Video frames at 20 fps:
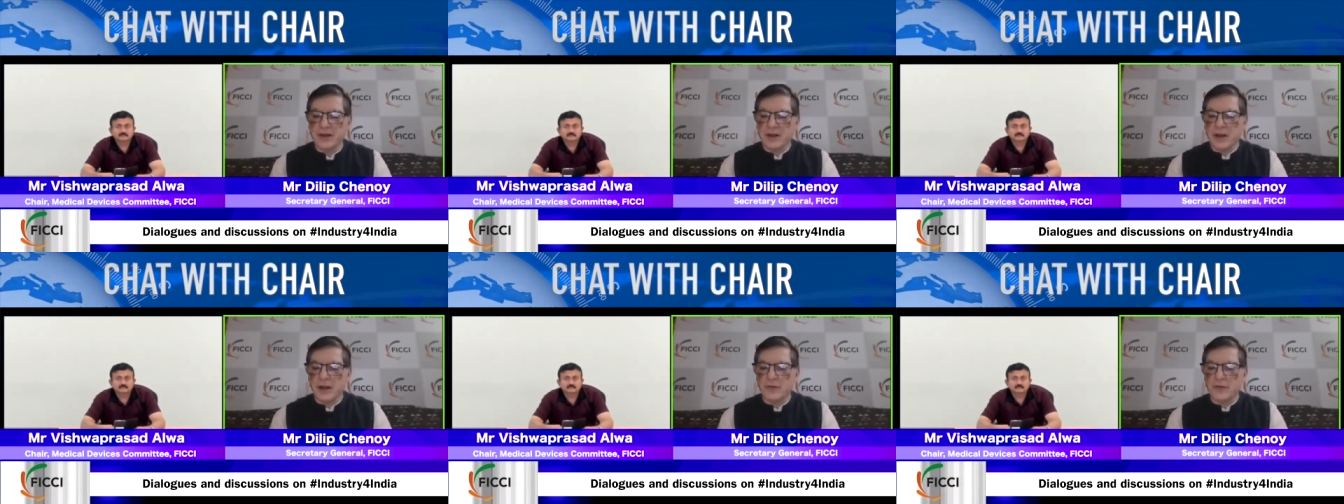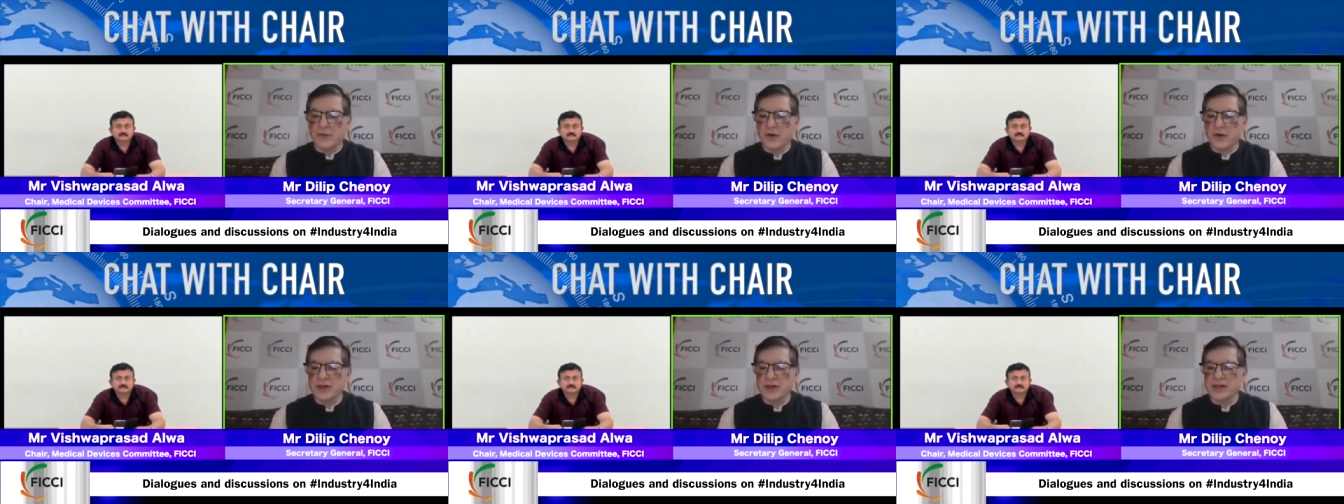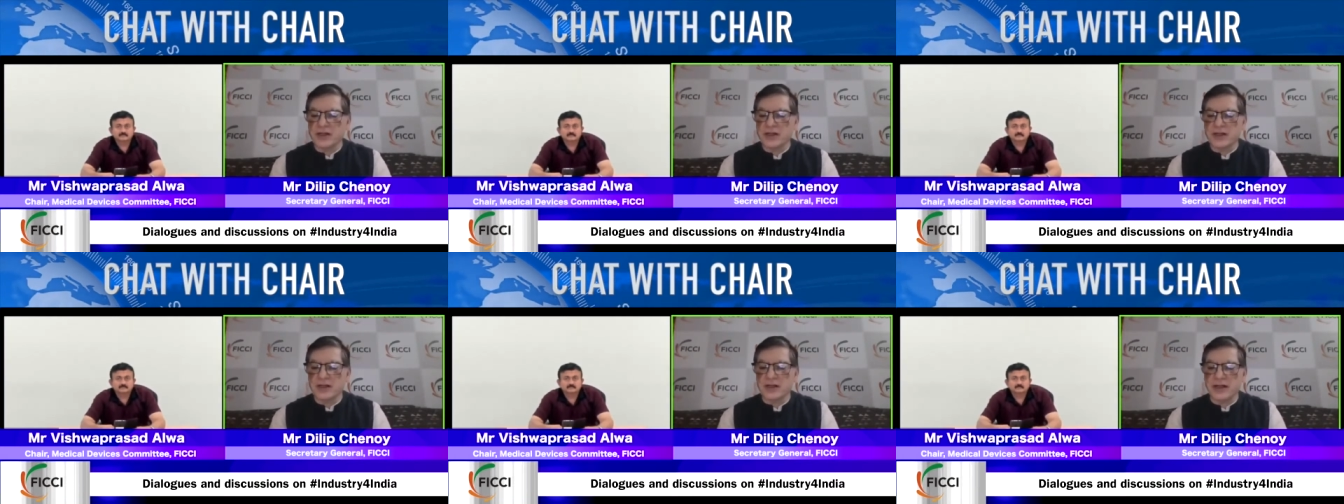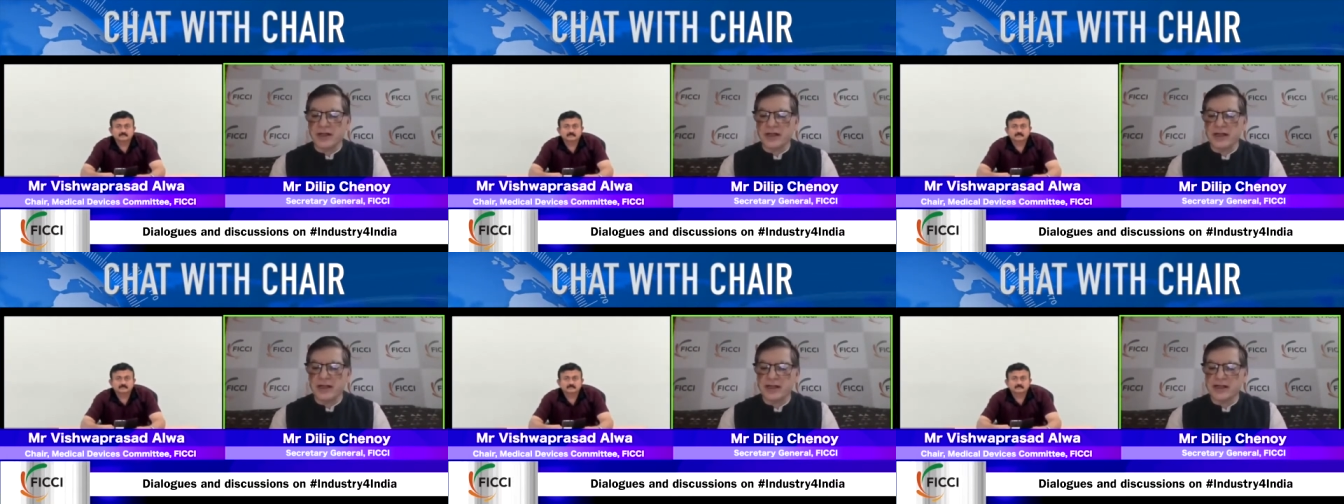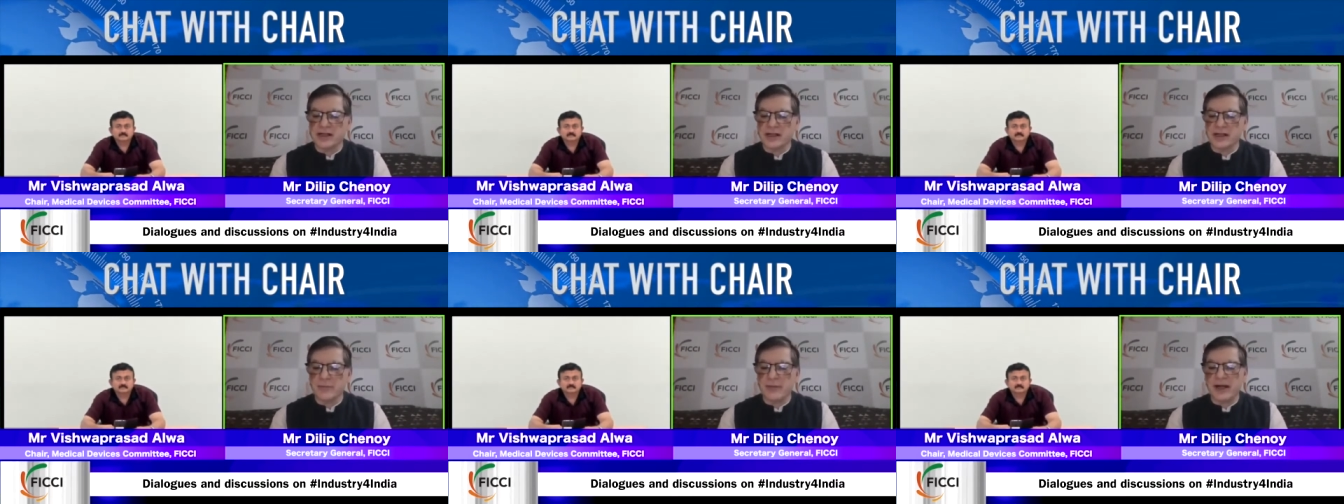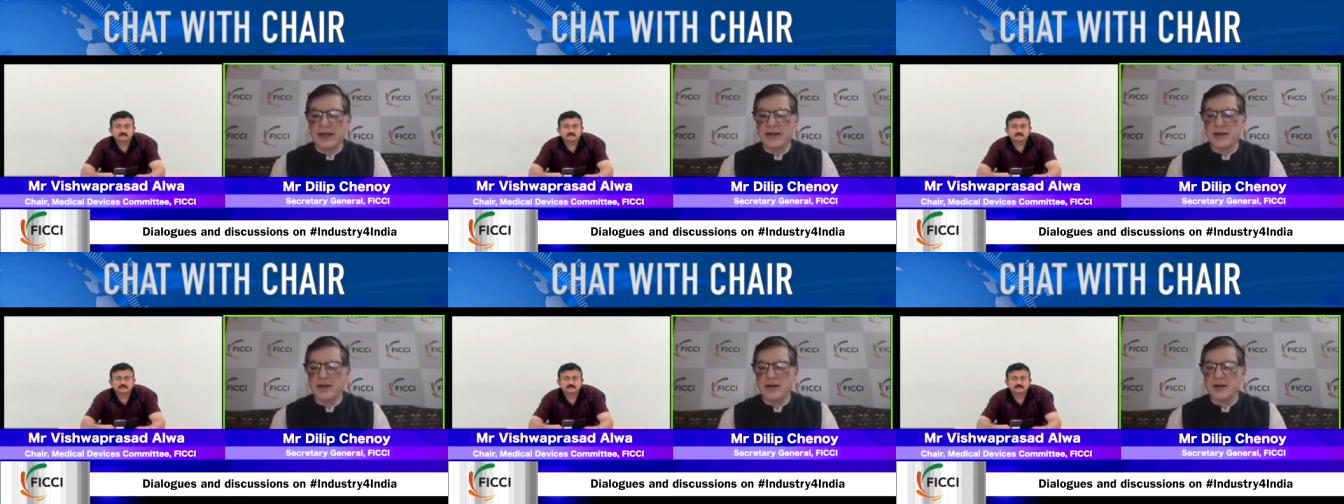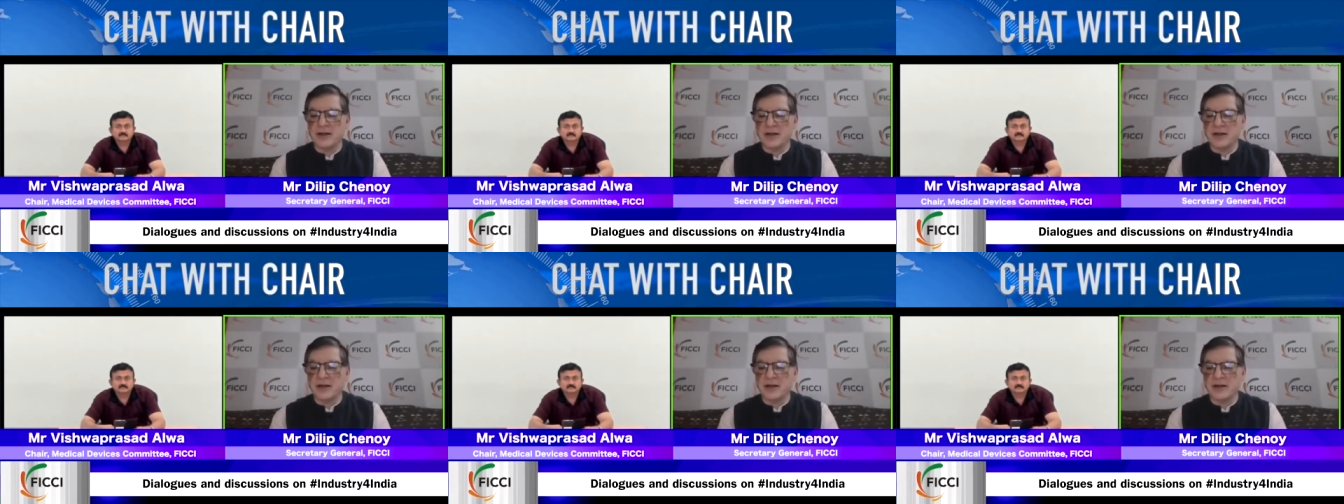Of course, uh, he is a medical
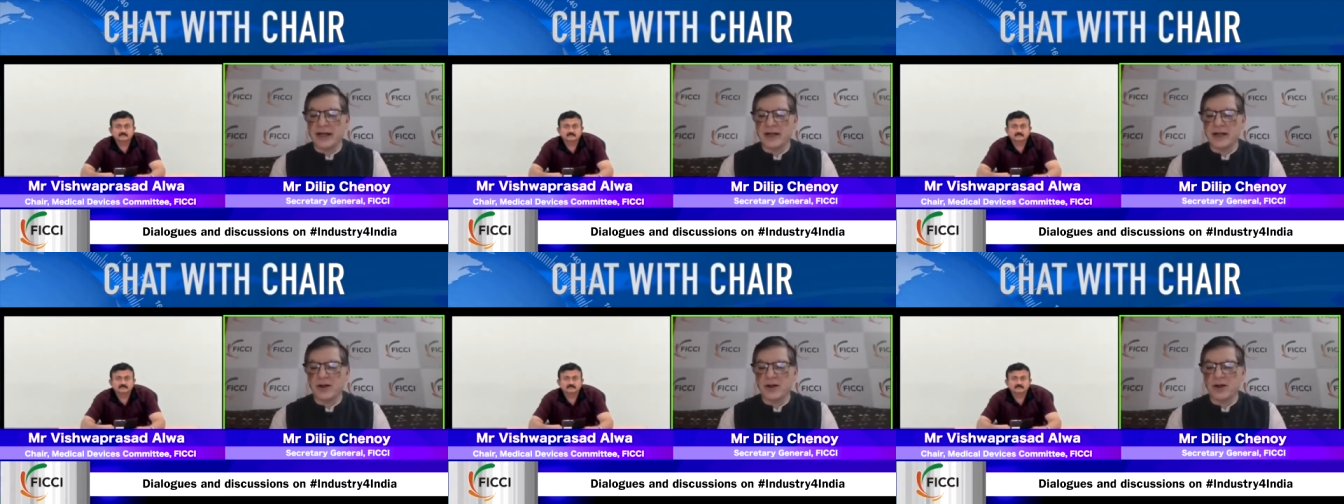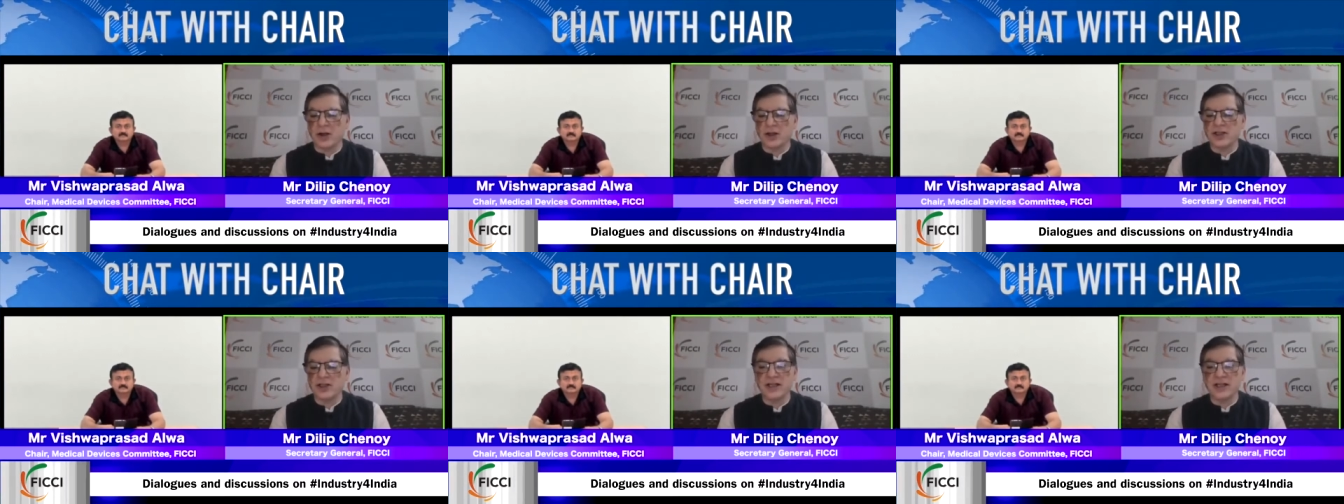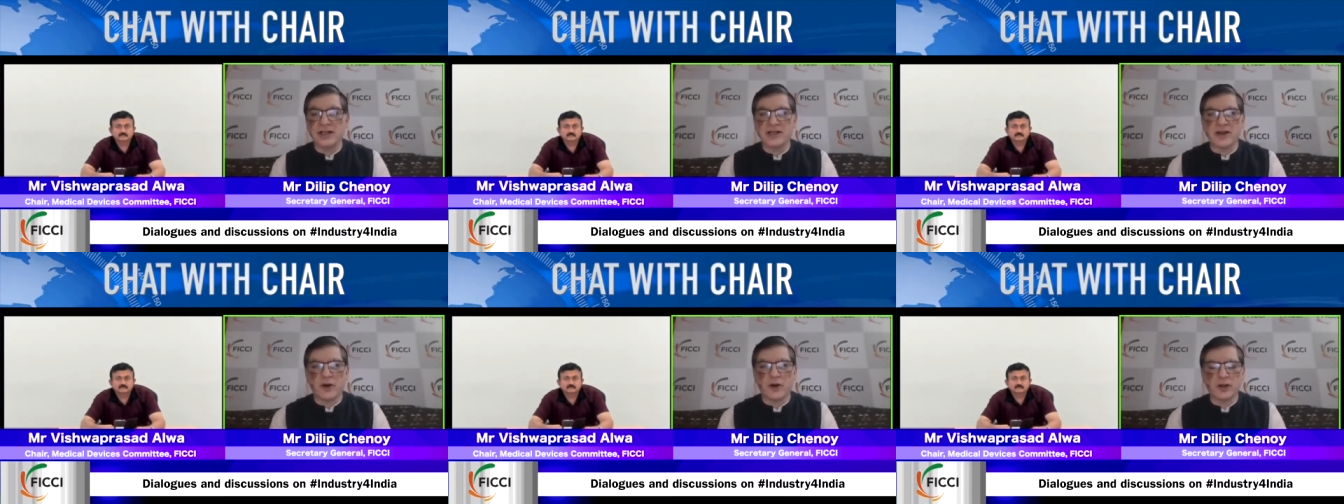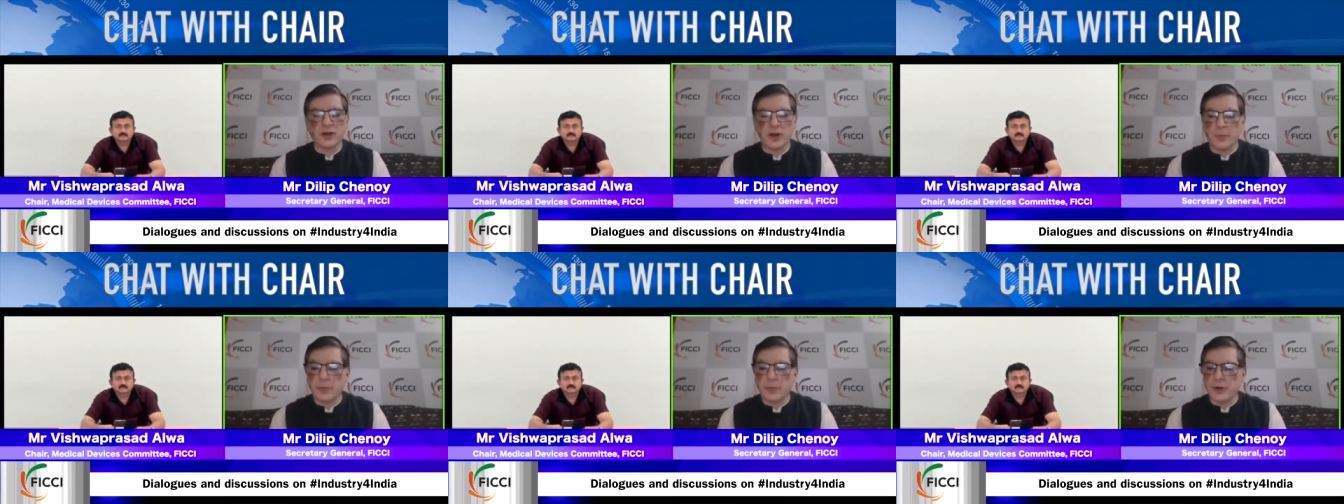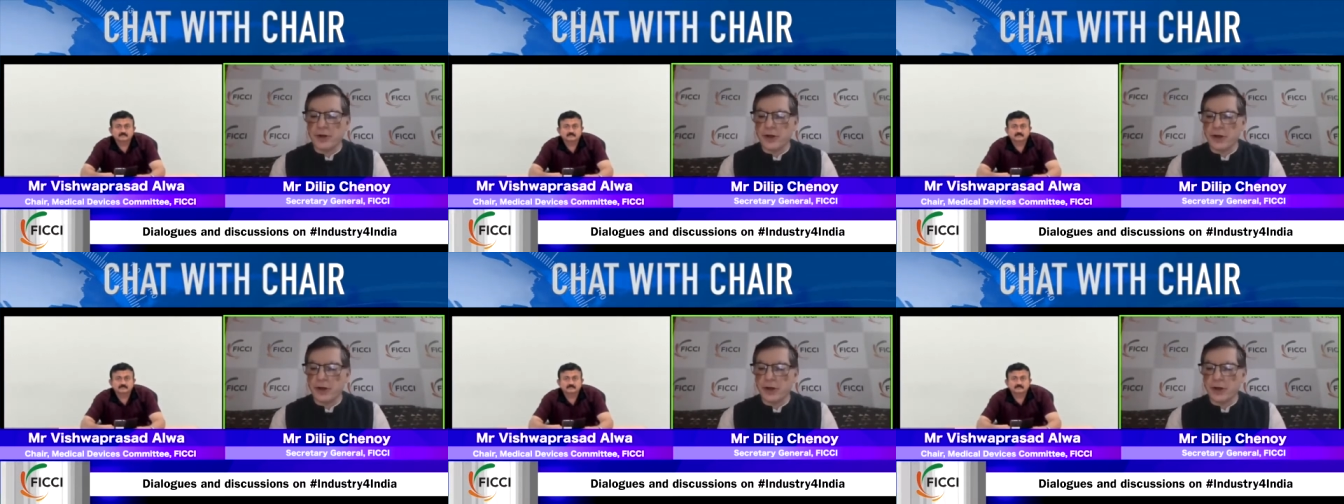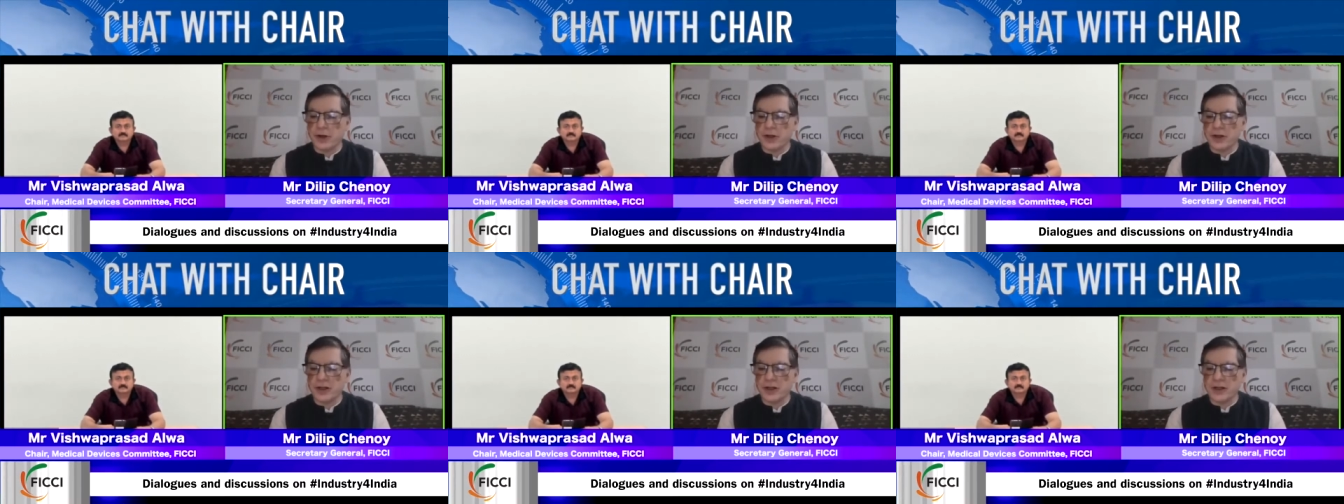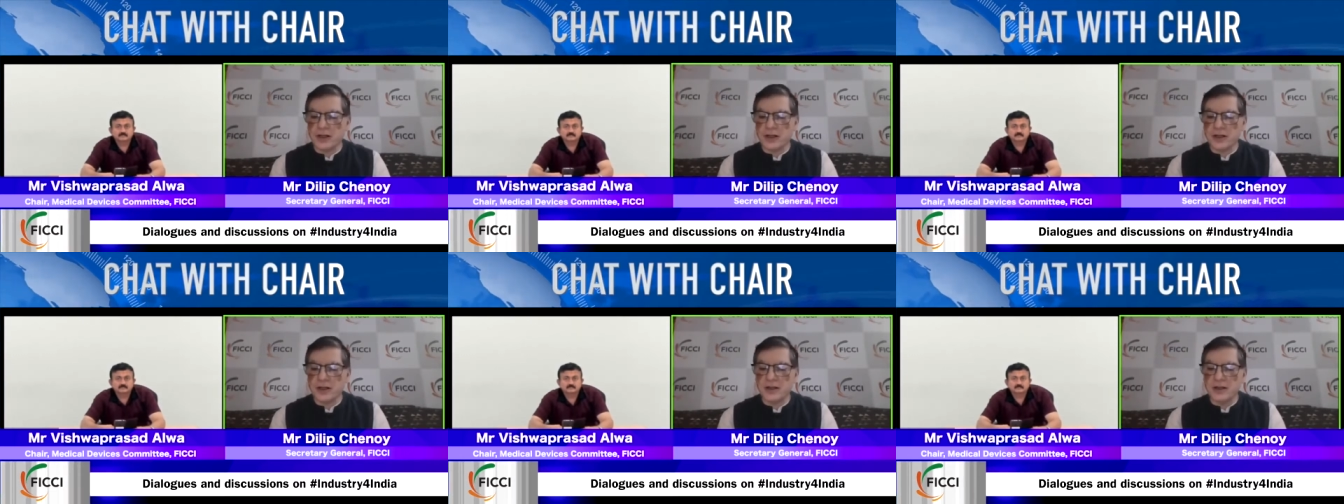technologies
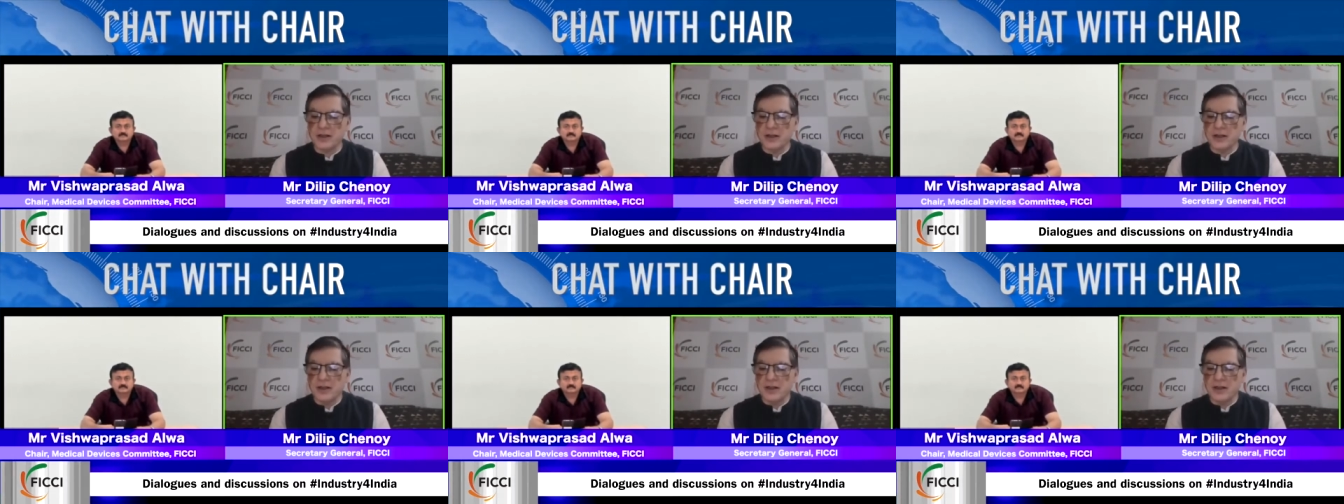entrepreneur